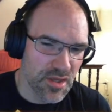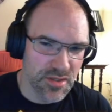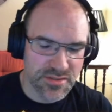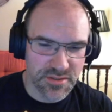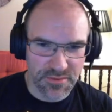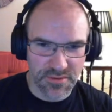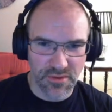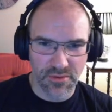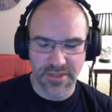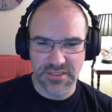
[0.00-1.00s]
so the
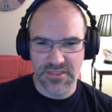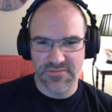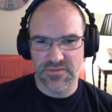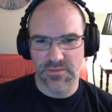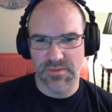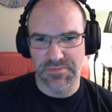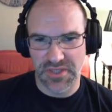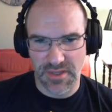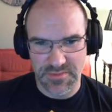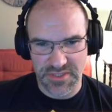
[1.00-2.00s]
whole idea of scriptable
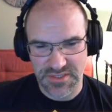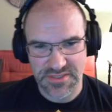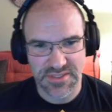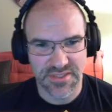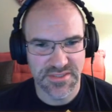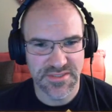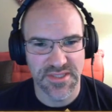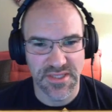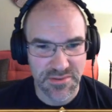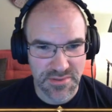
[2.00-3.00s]
objects is
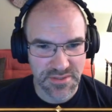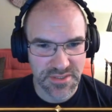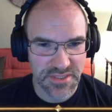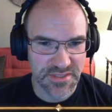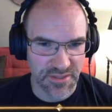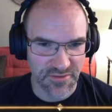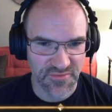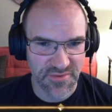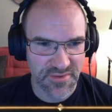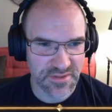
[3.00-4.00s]
that you can take
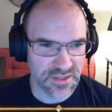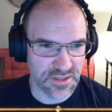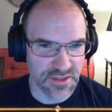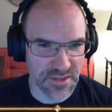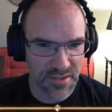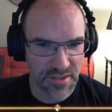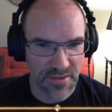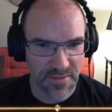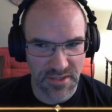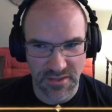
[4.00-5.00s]
stuff
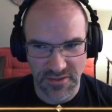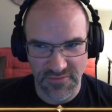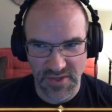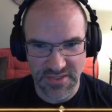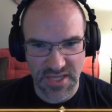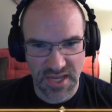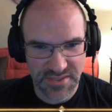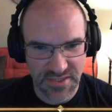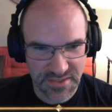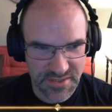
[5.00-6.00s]
and they can live as
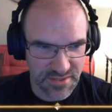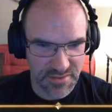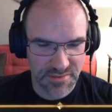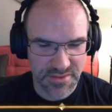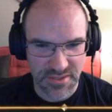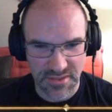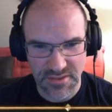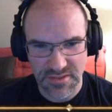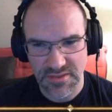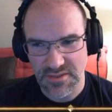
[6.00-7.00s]
assets in your
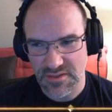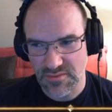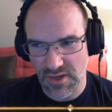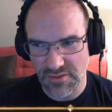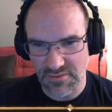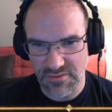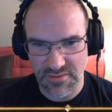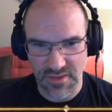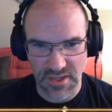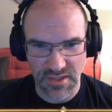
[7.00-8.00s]
scene rather
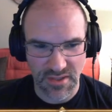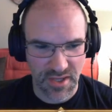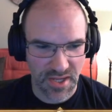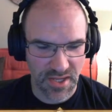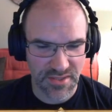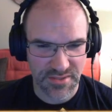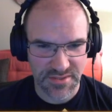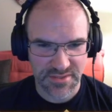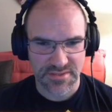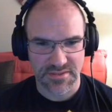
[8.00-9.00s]
than
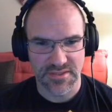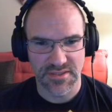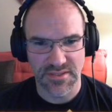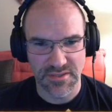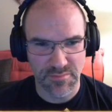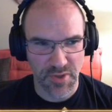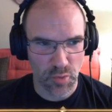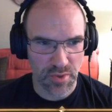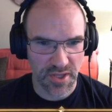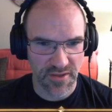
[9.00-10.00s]
as mono
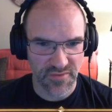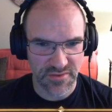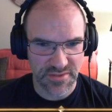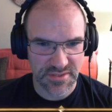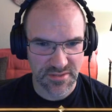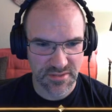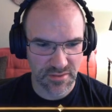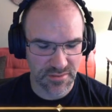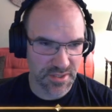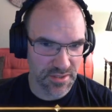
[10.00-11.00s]
behaviors,
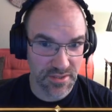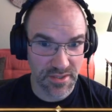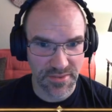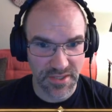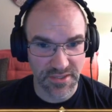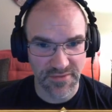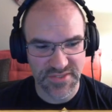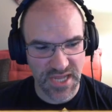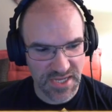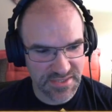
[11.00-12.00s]
or sorry, they can live as
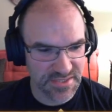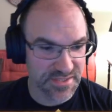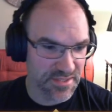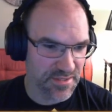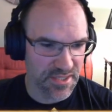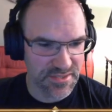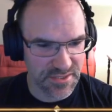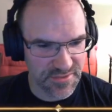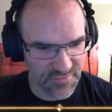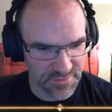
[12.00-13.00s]
assets in the
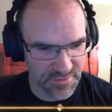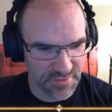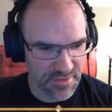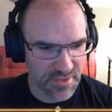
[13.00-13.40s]
assets folder